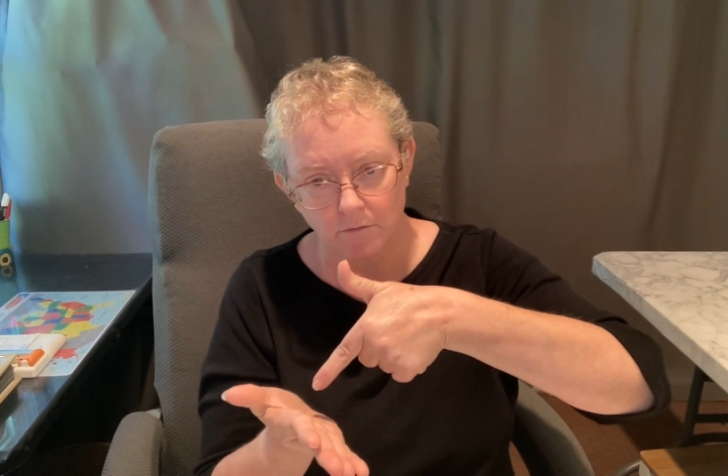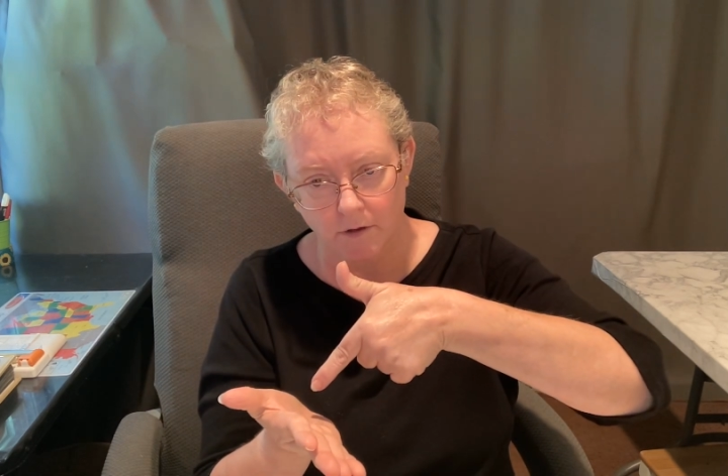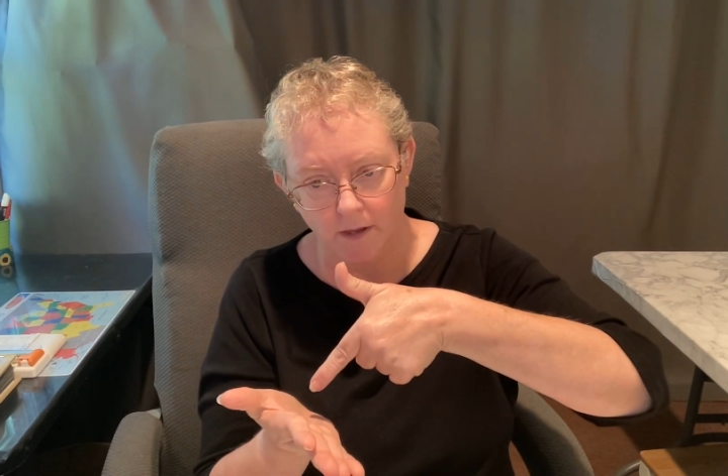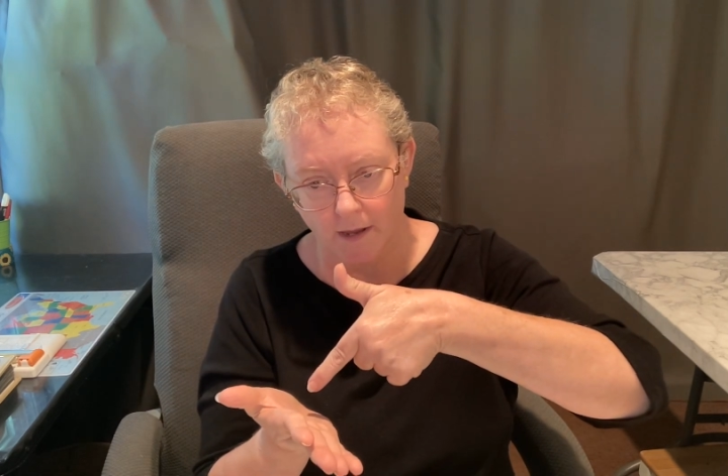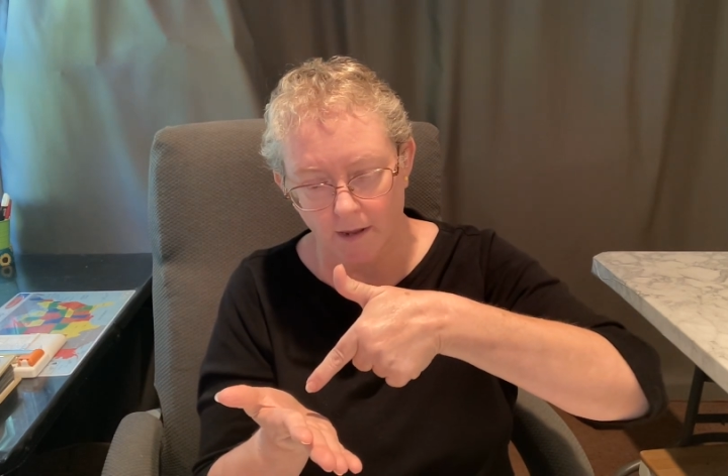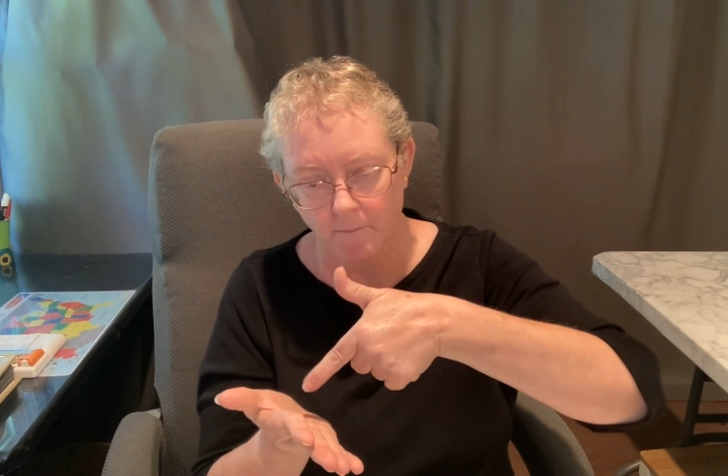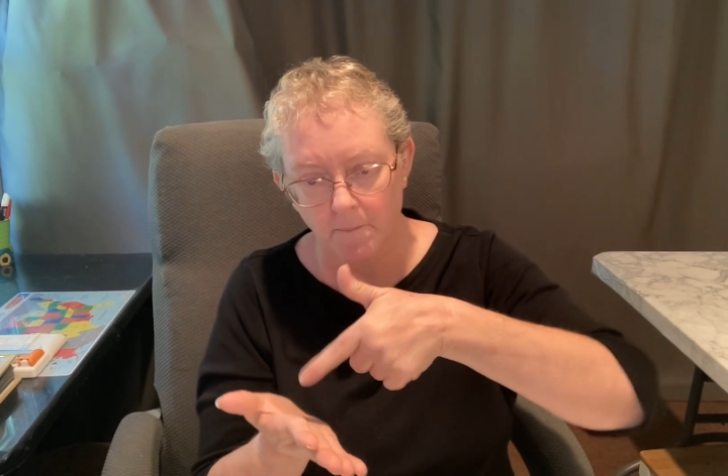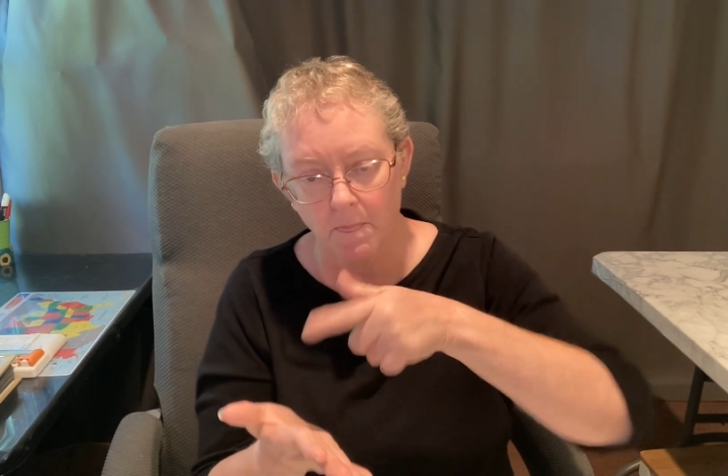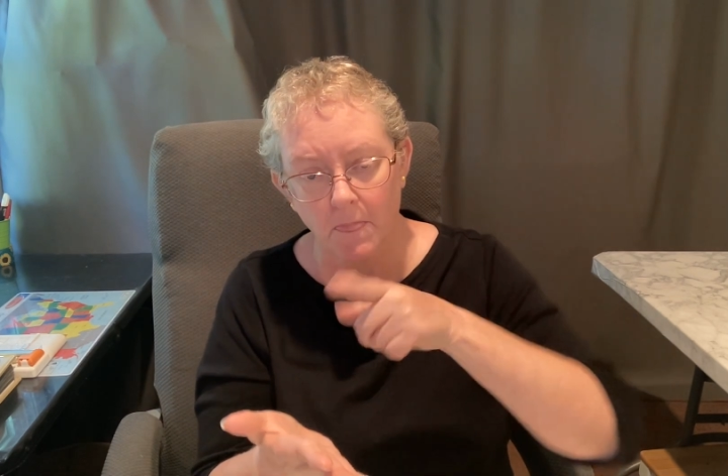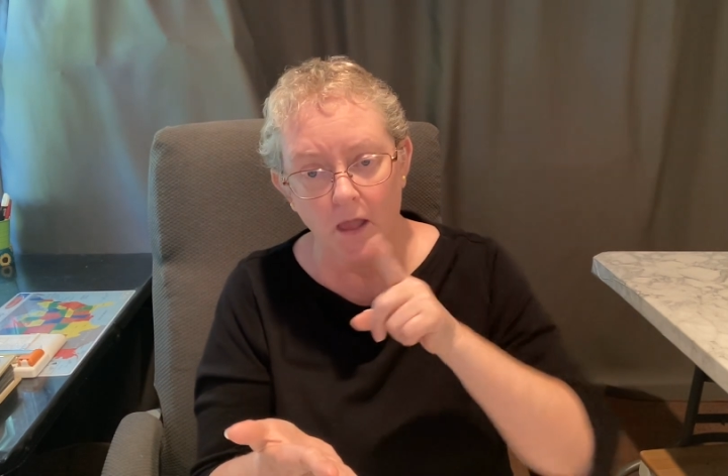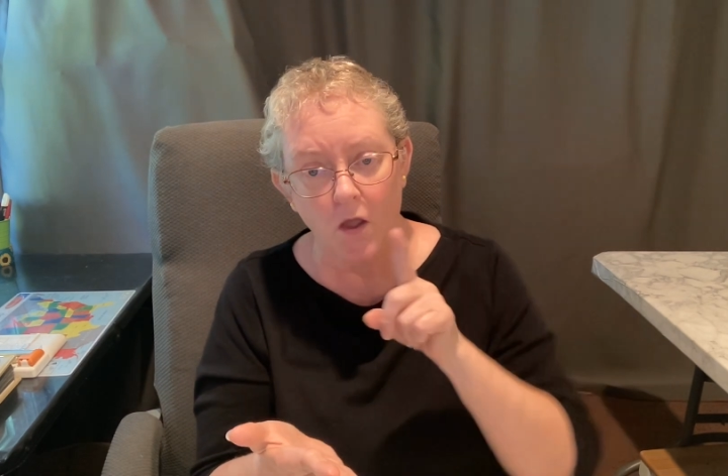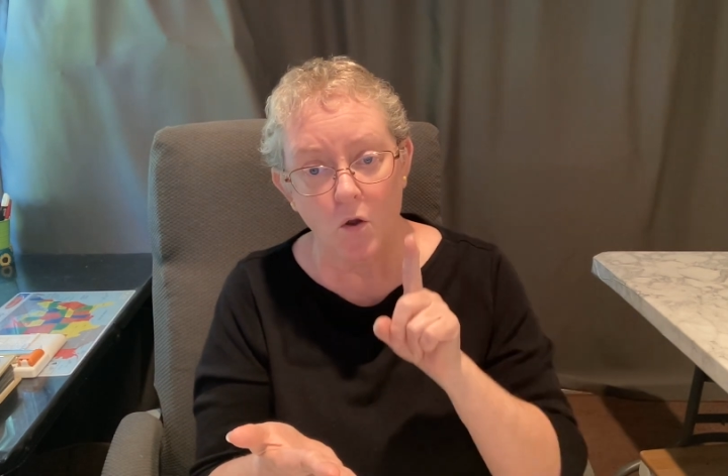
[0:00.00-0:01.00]
Okay.
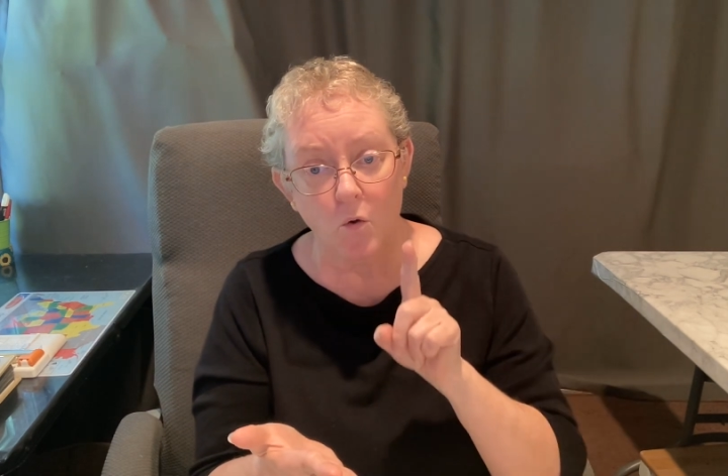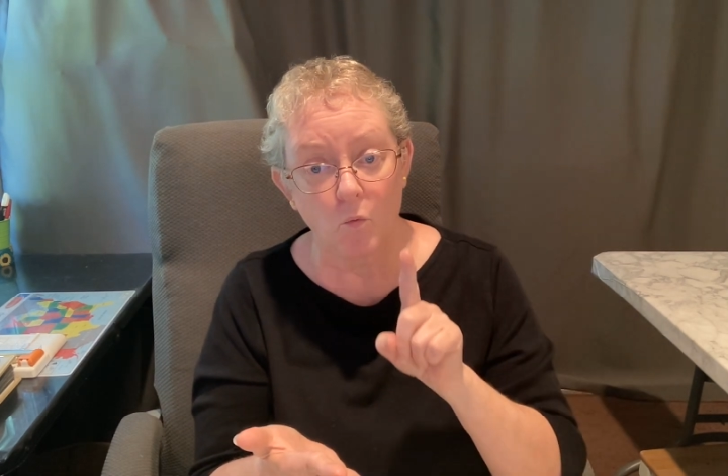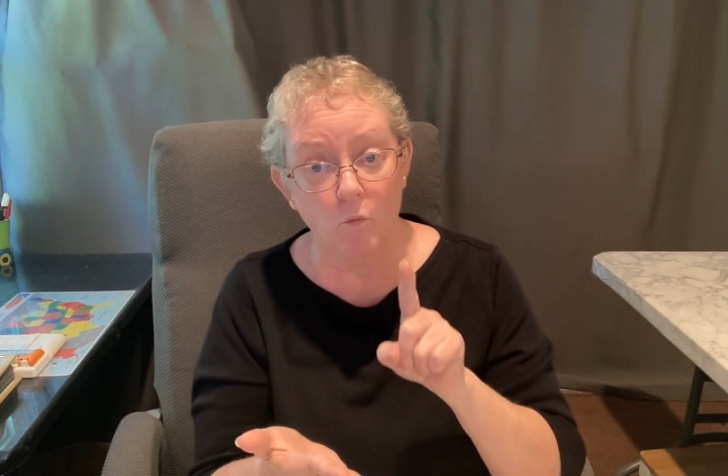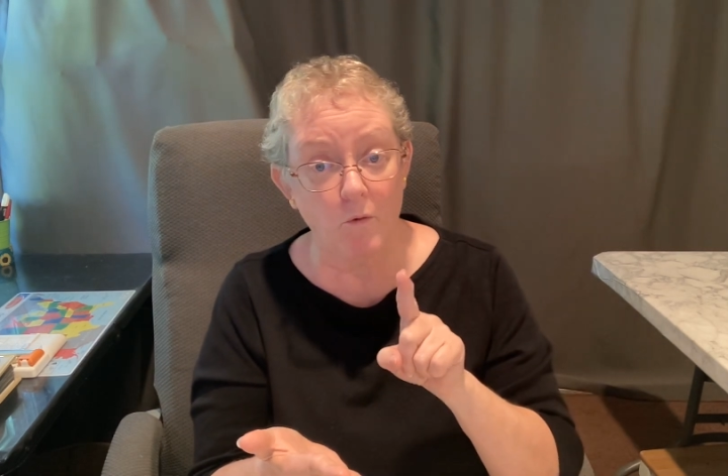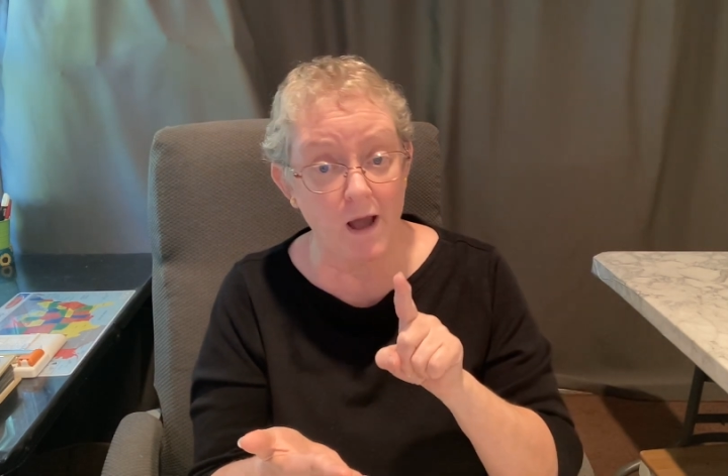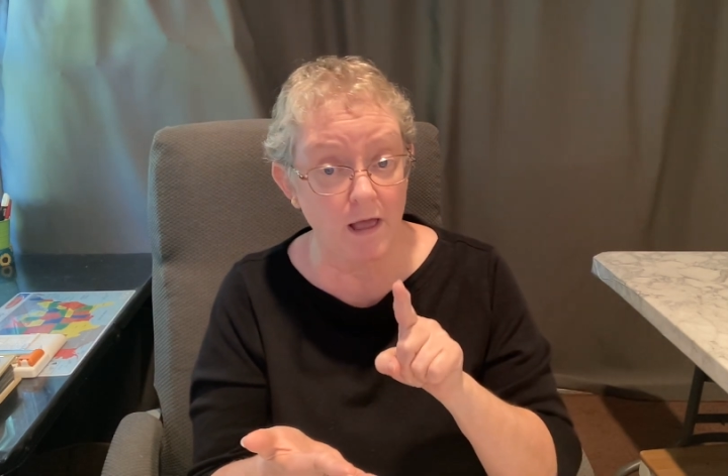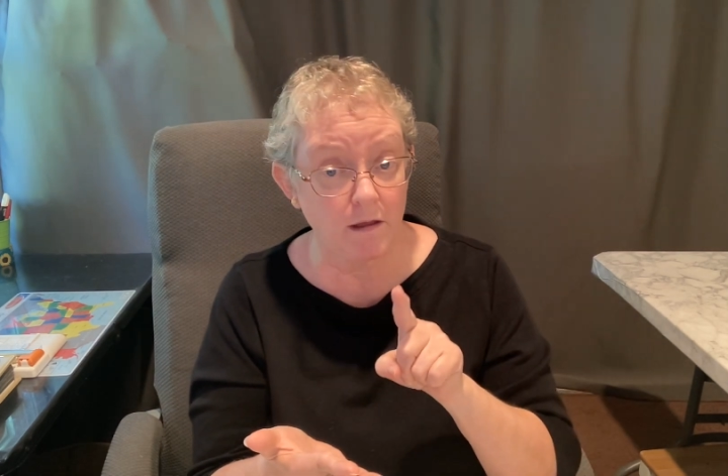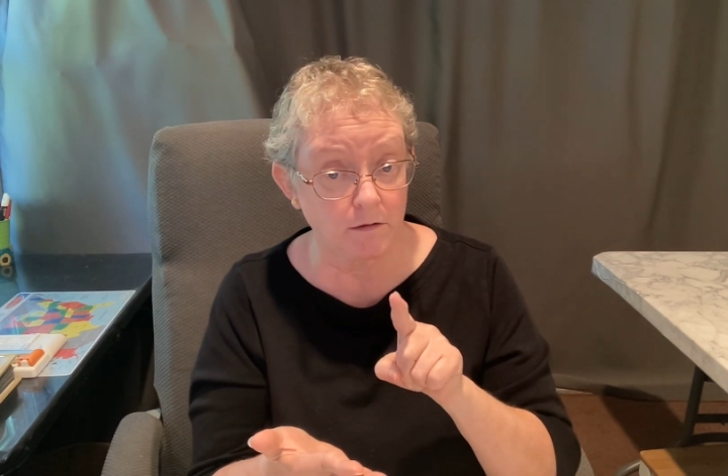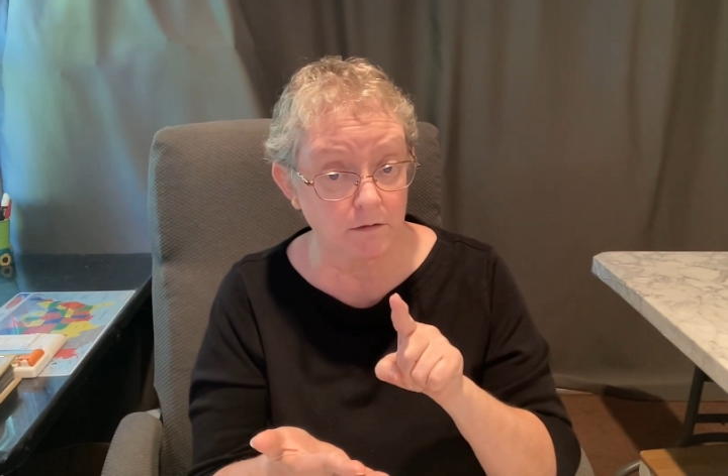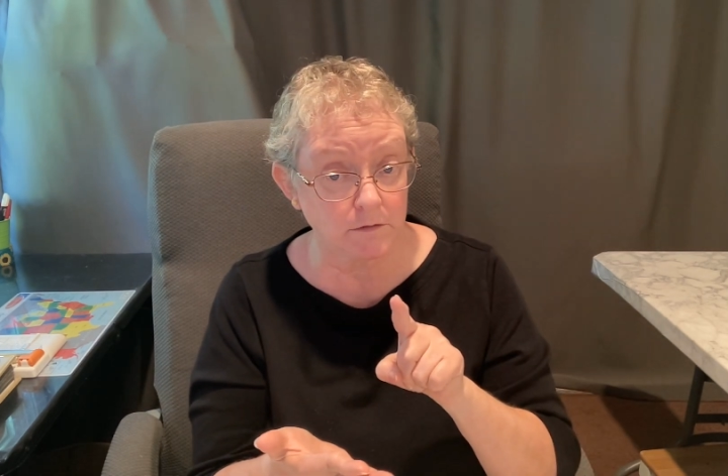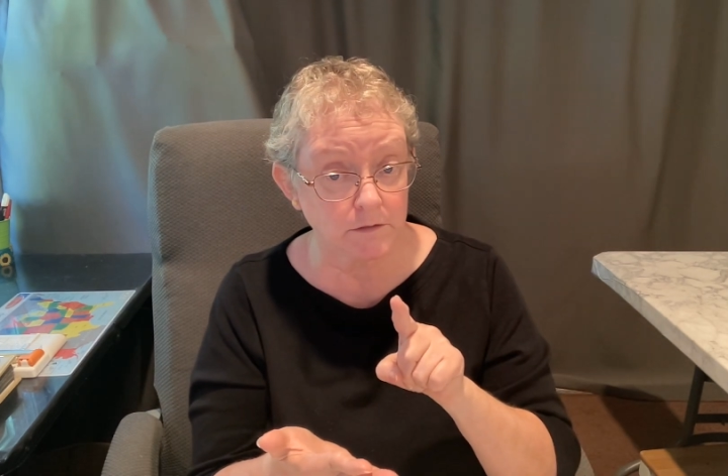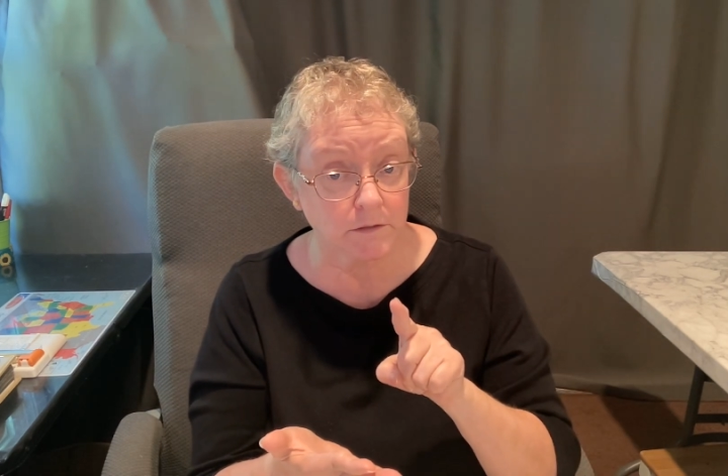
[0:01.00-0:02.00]

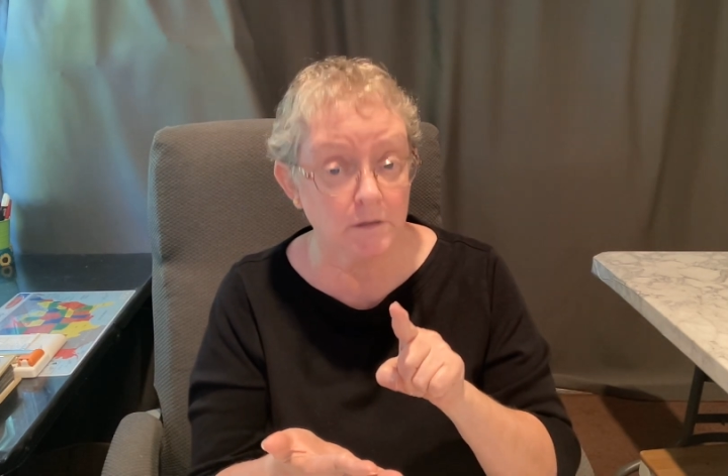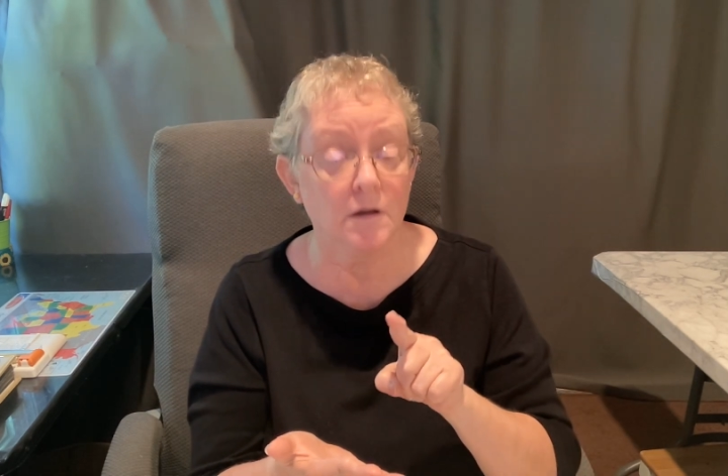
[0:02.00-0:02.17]
Weld,